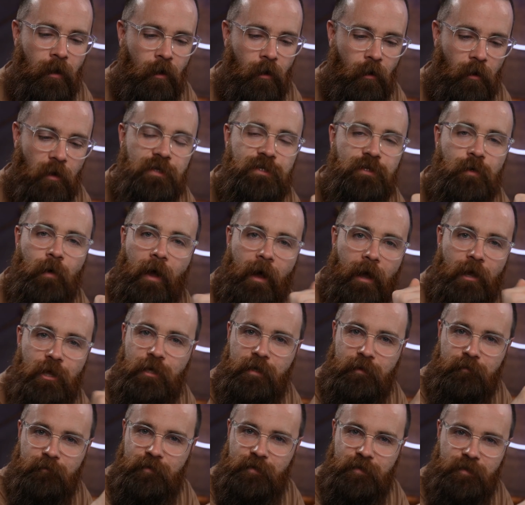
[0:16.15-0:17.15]
also how you
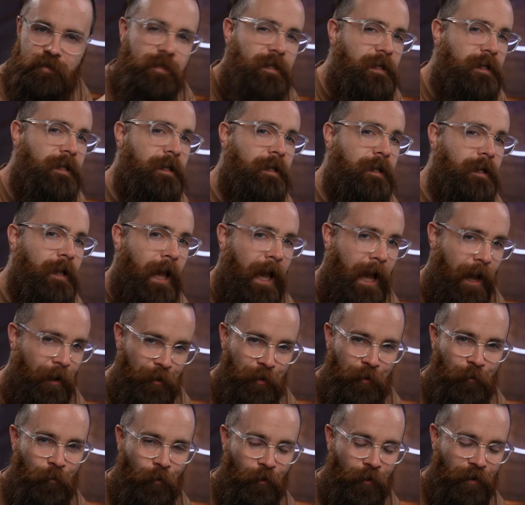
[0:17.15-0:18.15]
can see how
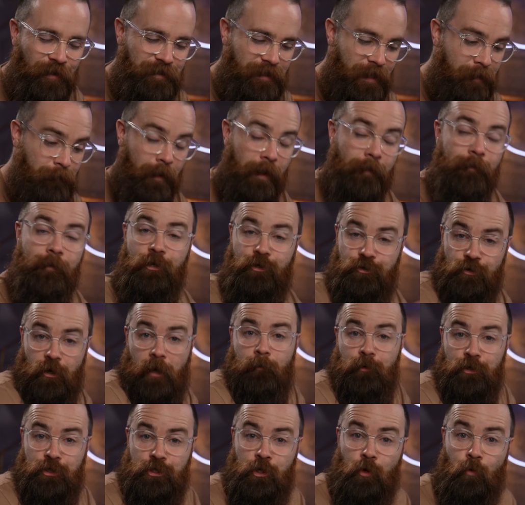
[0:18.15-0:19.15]
it works and maybe
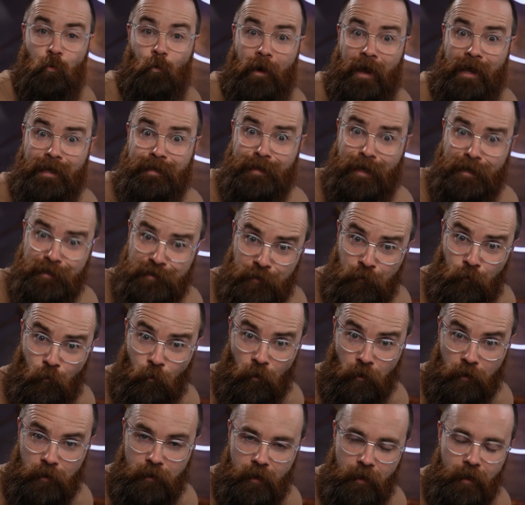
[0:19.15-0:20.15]
troubleshoot why it doesn't
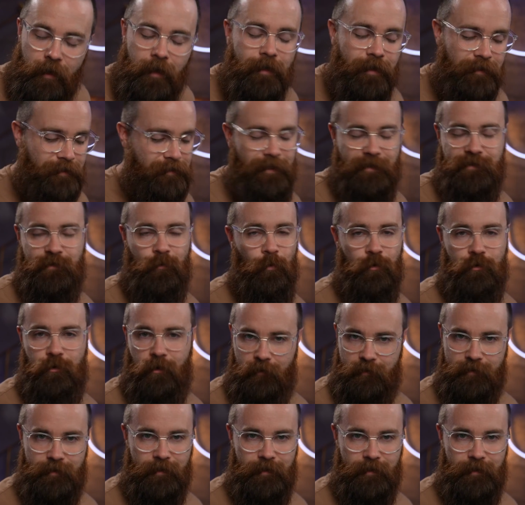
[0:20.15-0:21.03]
work, because it doesn't work all the